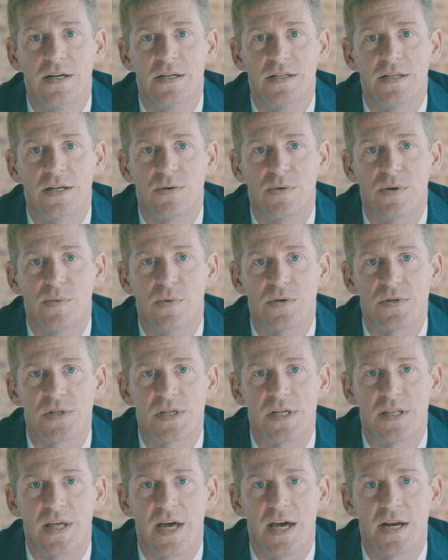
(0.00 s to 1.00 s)
We won't
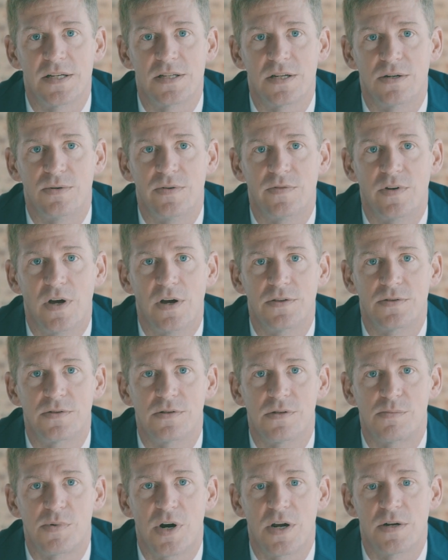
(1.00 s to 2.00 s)
see that until we've gone
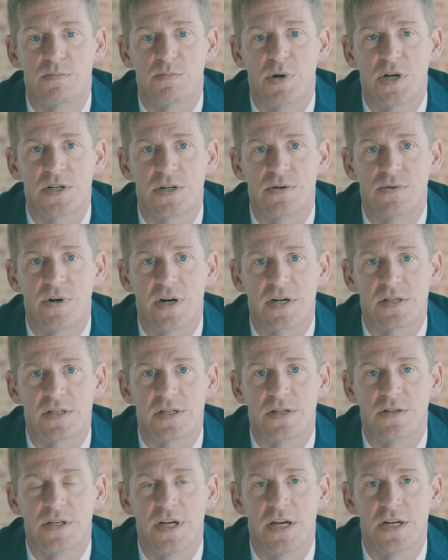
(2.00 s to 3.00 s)
through the budget
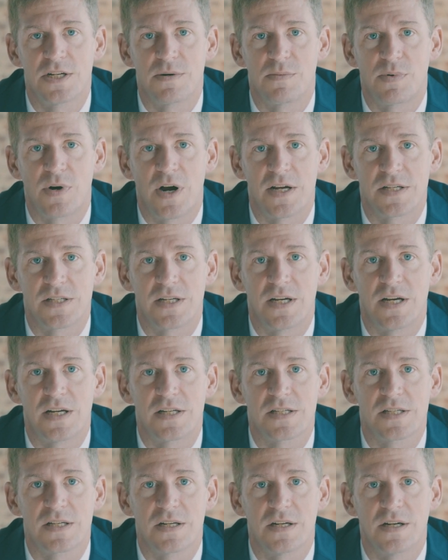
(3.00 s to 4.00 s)
reconciliation
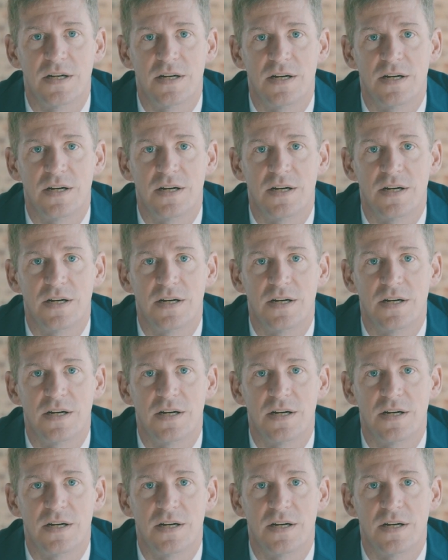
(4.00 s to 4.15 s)
process,